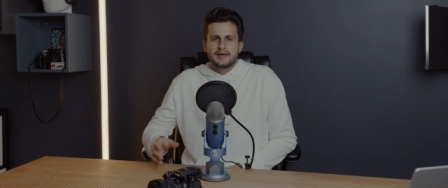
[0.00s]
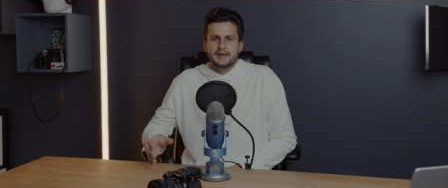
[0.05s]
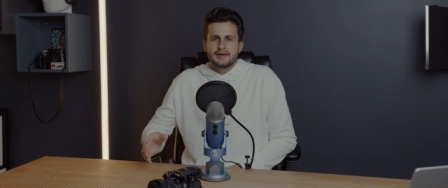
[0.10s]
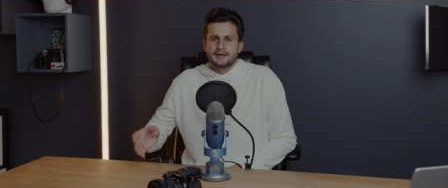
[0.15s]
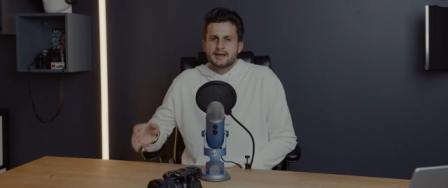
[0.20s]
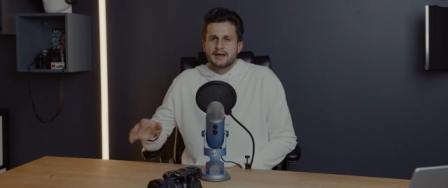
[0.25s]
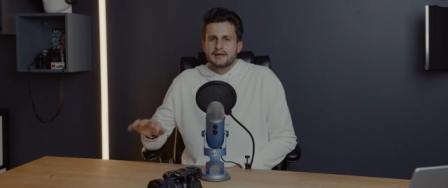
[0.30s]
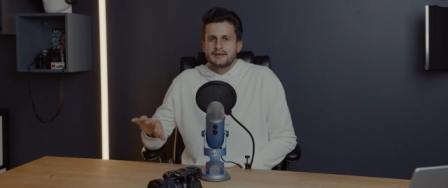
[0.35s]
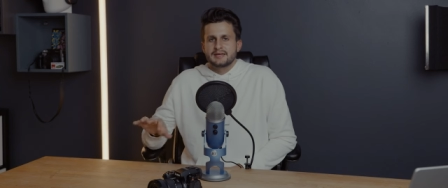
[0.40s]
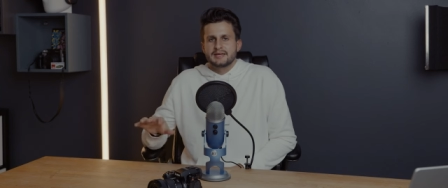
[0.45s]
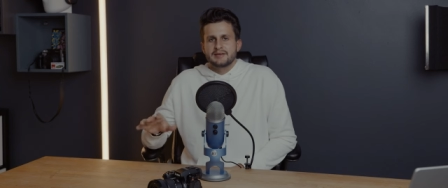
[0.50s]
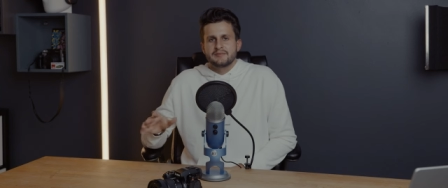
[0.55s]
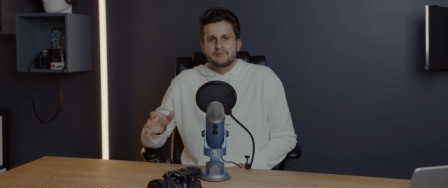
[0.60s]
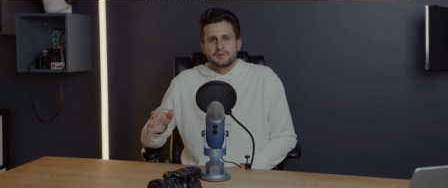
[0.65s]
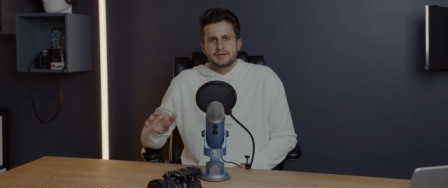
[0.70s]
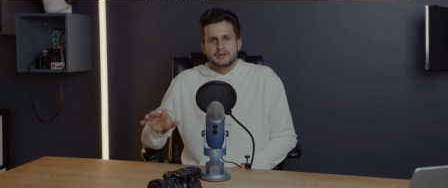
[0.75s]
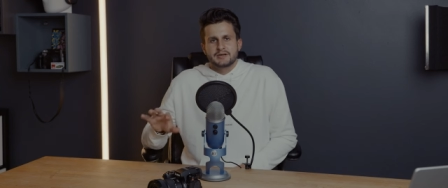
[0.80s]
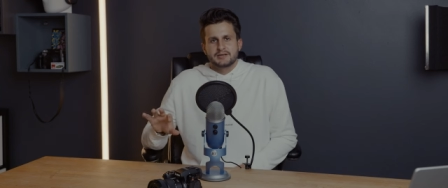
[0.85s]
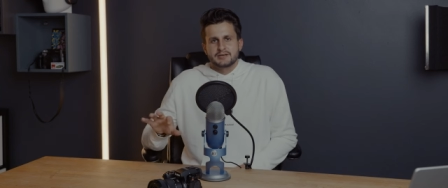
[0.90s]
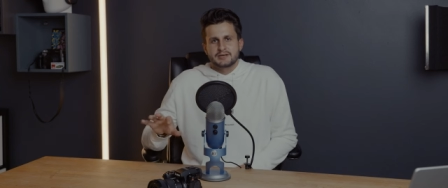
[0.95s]
and kind of gave
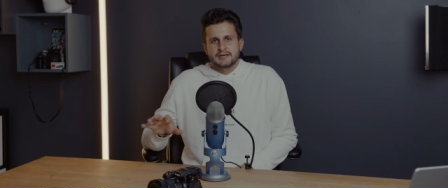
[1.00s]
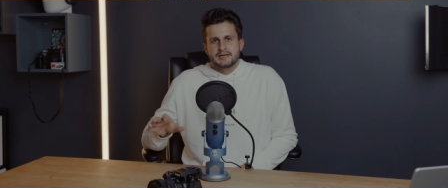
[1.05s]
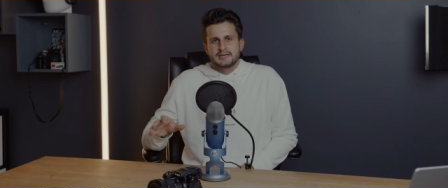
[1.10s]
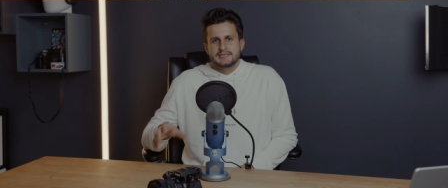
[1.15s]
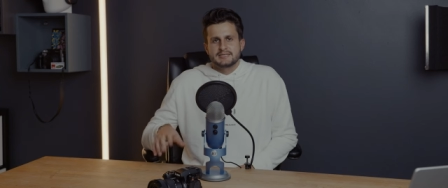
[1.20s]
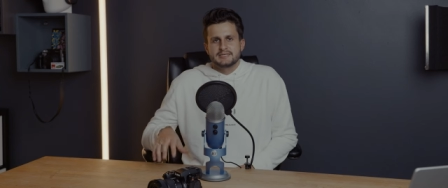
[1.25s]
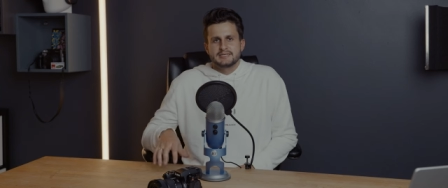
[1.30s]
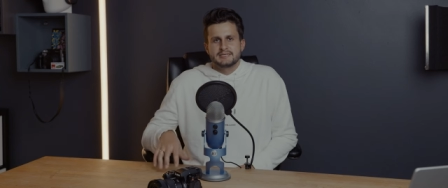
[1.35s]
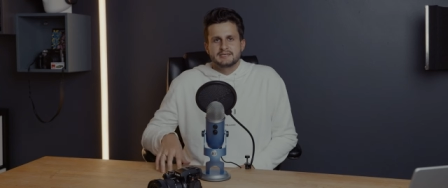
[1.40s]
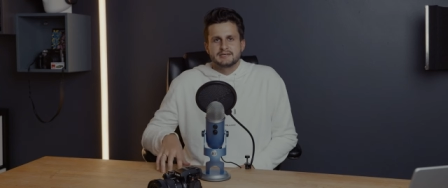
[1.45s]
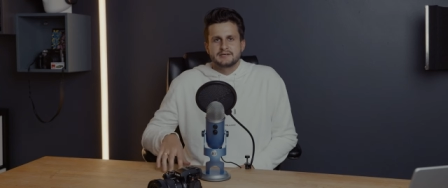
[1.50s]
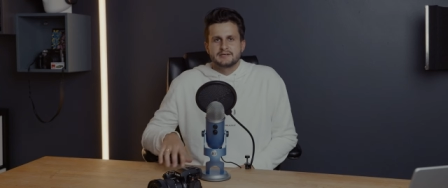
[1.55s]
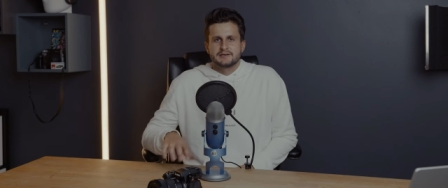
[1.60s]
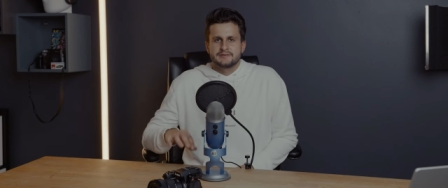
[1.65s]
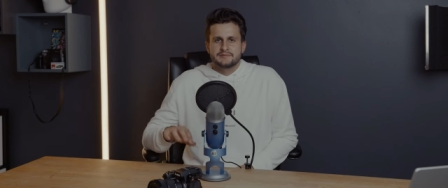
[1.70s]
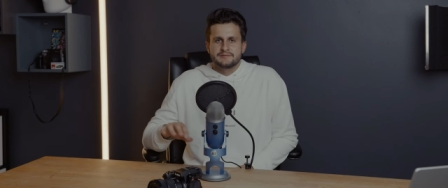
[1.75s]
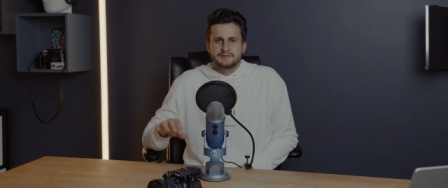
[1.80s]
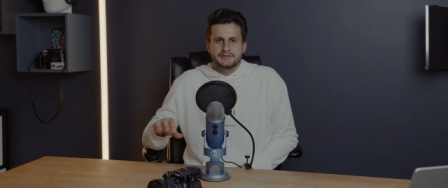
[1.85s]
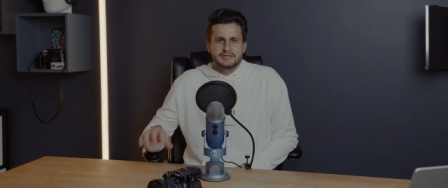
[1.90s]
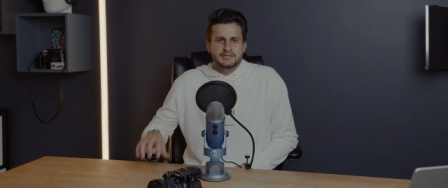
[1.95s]
me a good idea
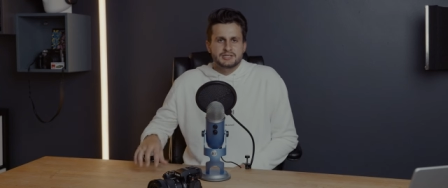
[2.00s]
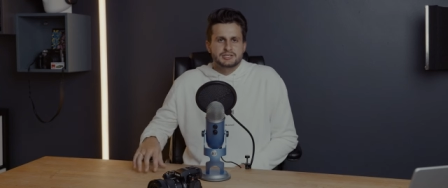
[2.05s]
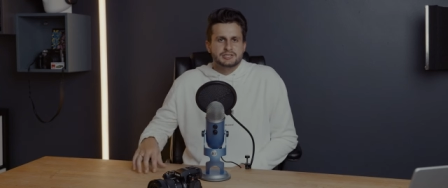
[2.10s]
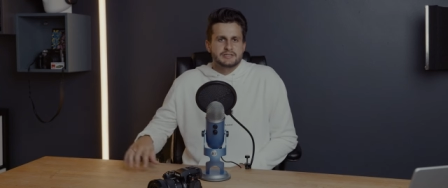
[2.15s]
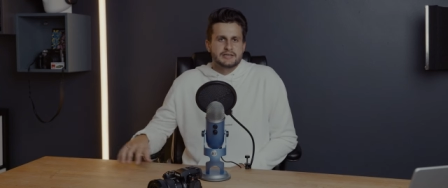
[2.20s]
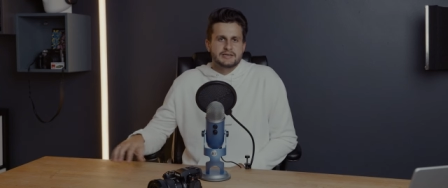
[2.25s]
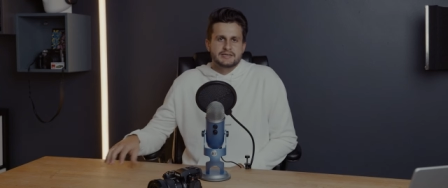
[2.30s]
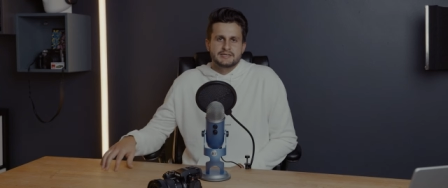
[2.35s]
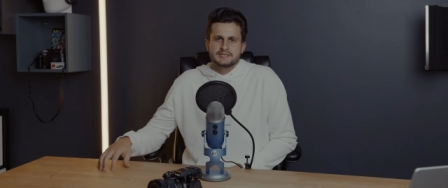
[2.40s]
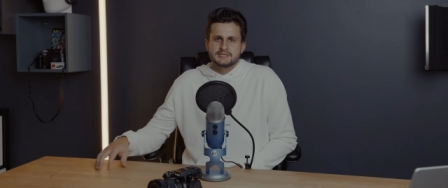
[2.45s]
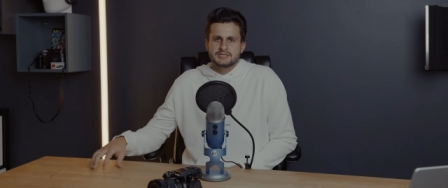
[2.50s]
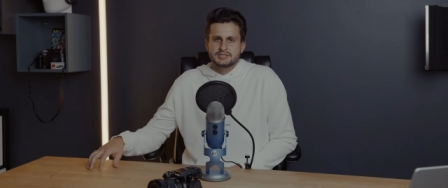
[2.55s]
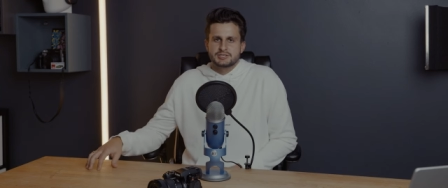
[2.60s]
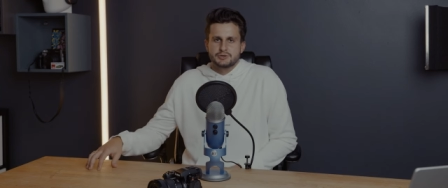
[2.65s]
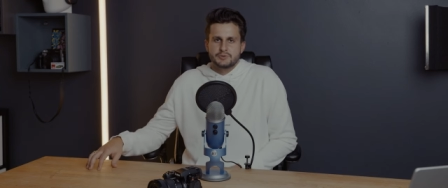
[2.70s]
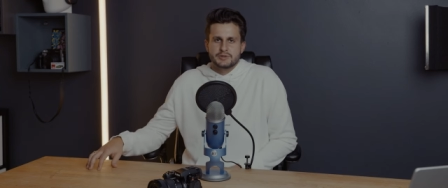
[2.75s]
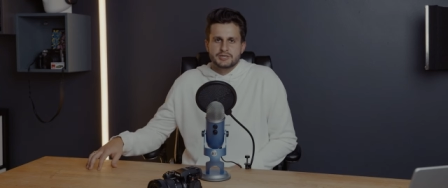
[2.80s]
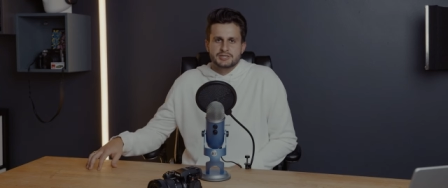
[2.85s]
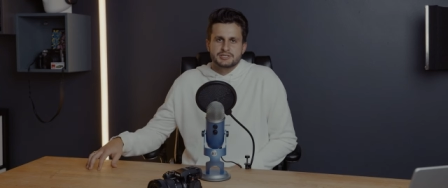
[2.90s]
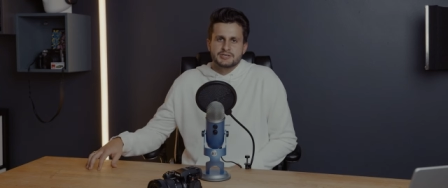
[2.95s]
of each lighting
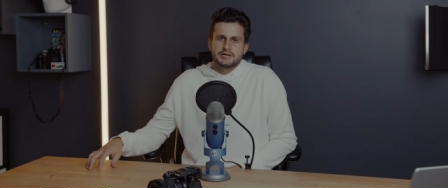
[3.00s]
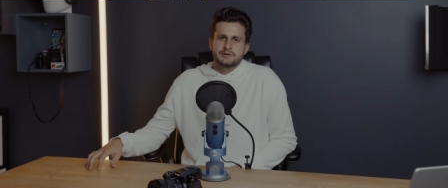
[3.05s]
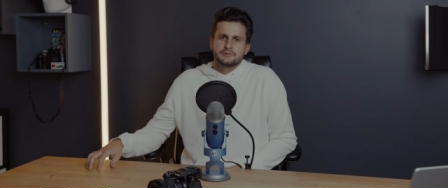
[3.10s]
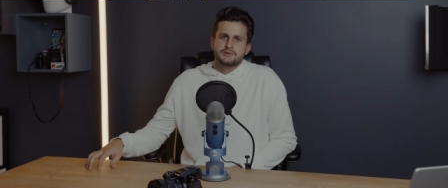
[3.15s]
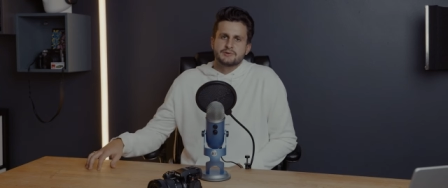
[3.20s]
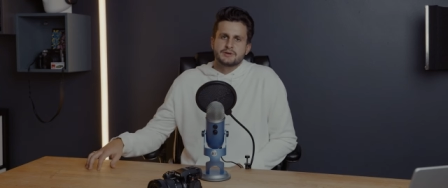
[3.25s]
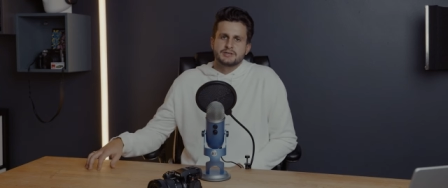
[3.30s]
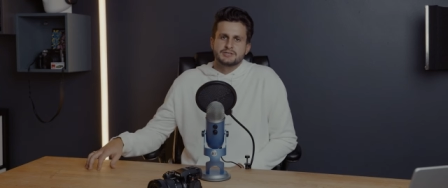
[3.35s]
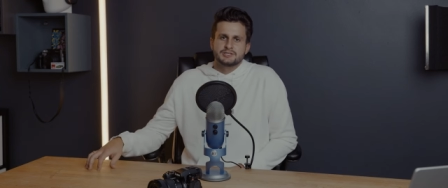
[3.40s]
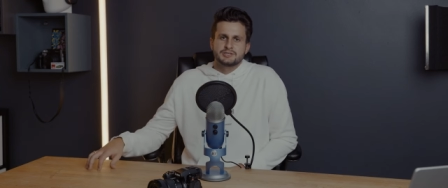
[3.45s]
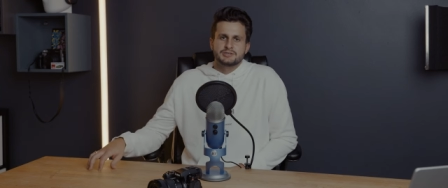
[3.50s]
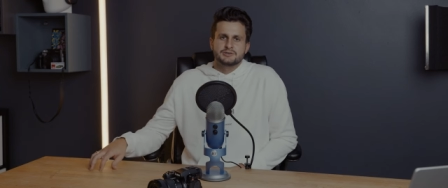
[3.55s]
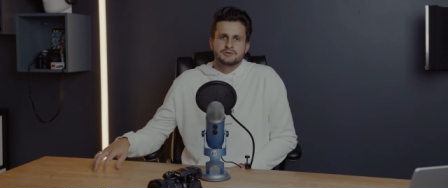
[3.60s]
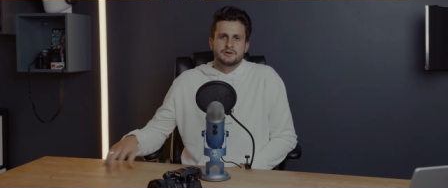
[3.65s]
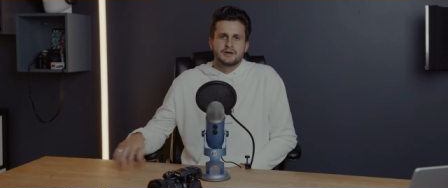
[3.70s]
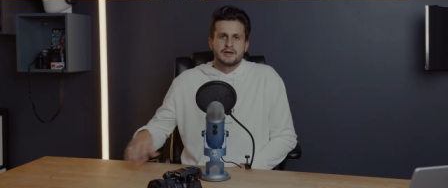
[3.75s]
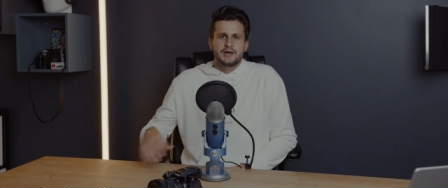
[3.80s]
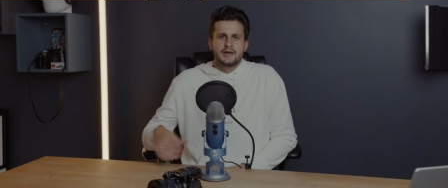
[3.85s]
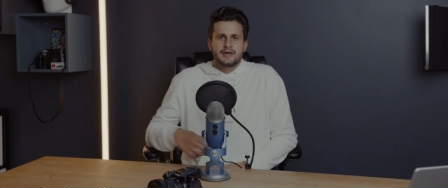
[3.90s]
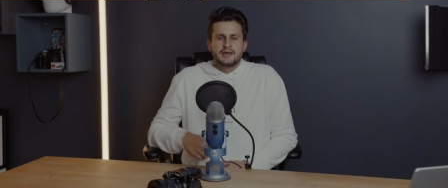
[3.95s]
situation I would run
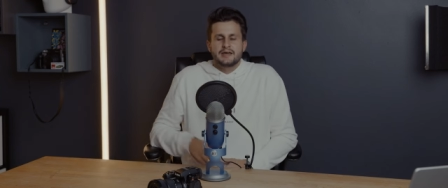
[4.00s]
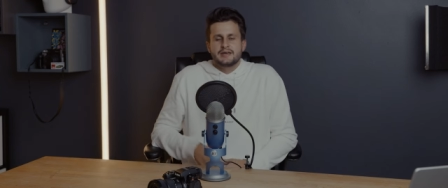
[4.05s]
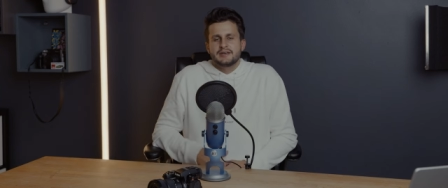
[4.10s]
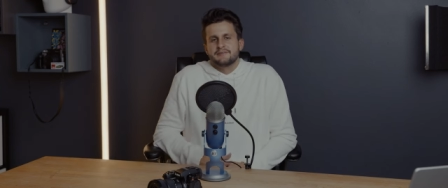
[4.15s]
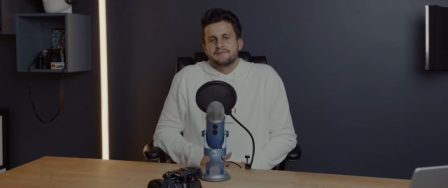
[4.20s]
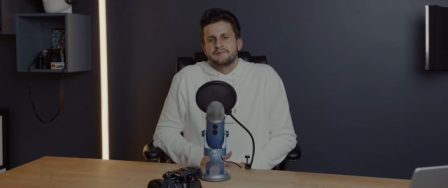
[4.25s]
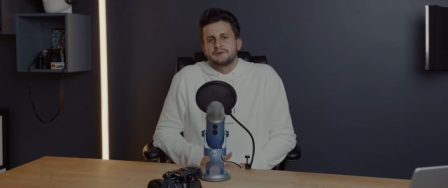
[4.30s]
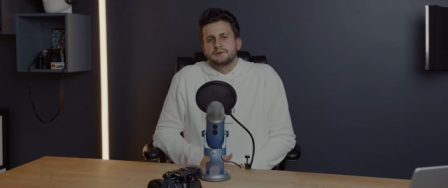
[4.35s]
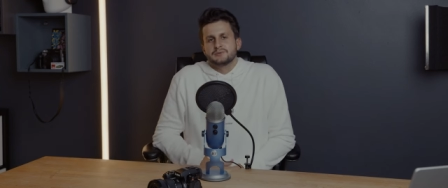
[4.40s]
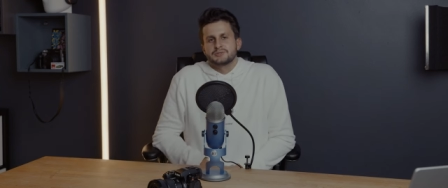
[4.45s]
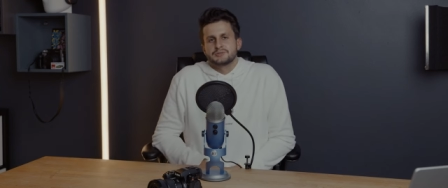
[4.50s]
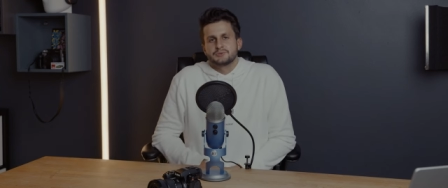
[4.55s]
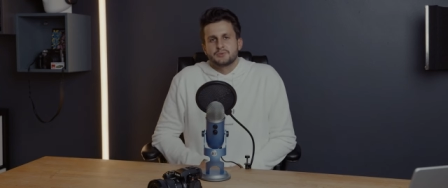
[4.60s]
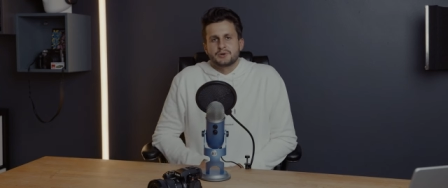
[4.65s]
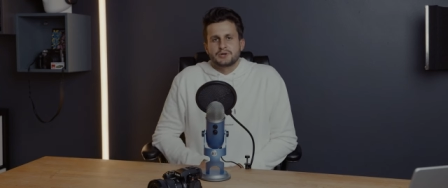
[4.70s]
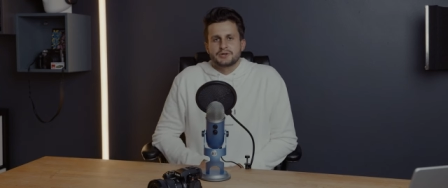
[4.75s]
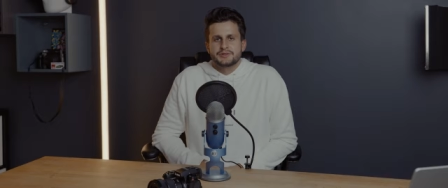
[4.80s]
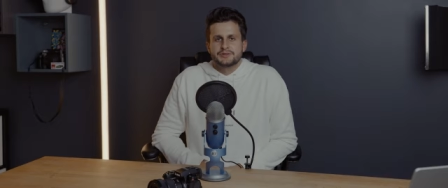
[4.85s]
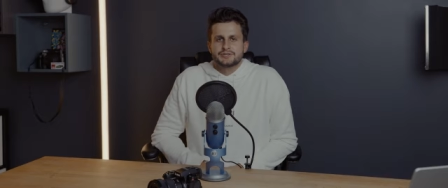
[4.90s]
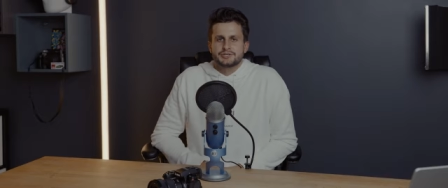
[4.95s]
to and if it was
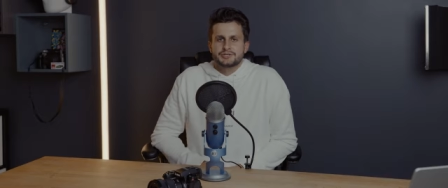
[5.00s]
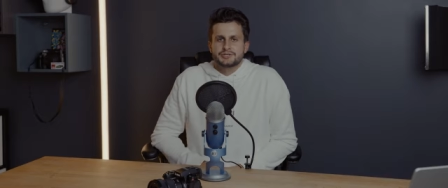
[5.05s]
worth